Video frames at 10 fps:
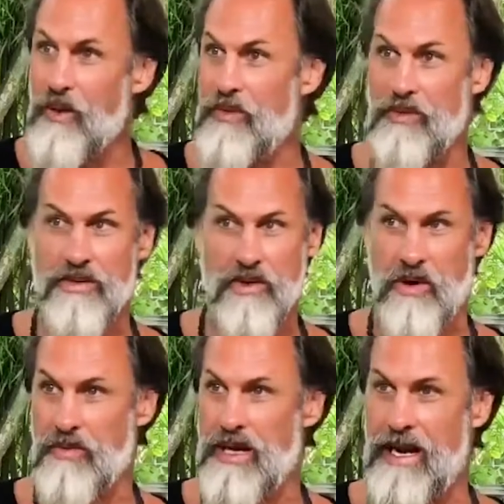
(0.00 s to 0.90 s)
through
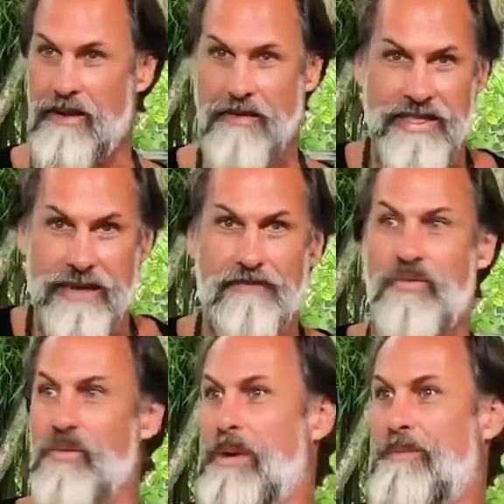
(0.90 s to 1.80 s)
growth right now. It's like
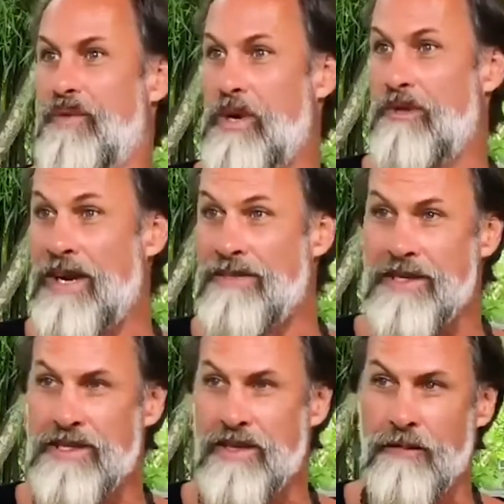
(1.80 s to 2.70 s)
45
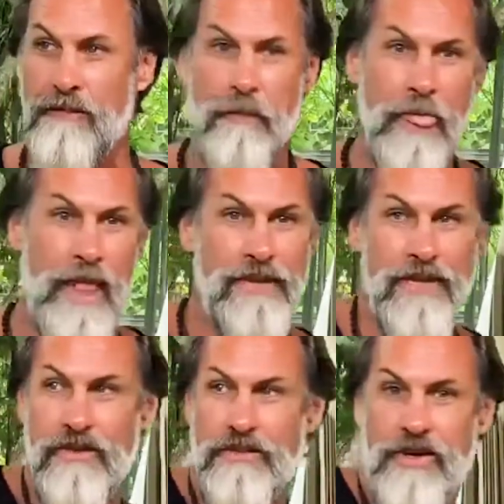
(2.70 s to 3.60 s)
years old. Been
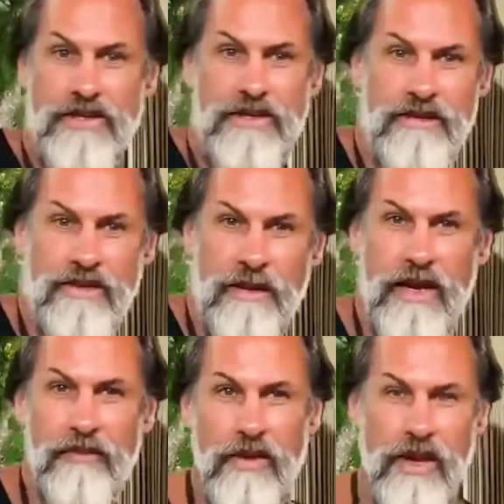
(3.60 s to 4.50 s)
doing personal
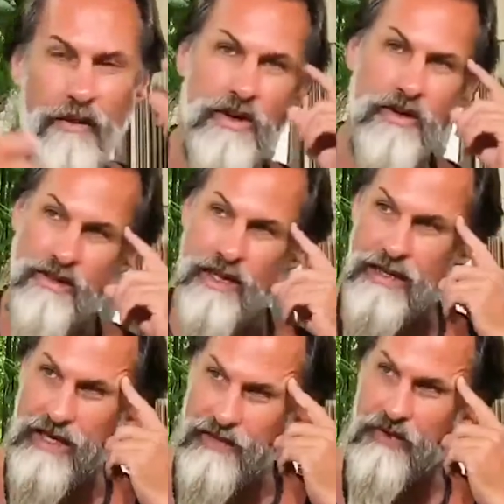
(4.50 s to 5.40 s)
development. And when you think
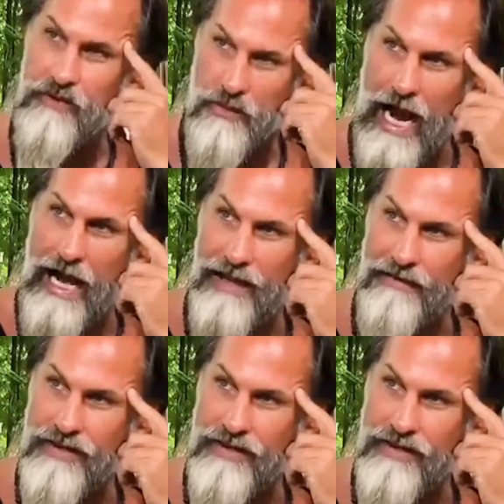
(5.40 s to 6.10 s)
that you've arrived,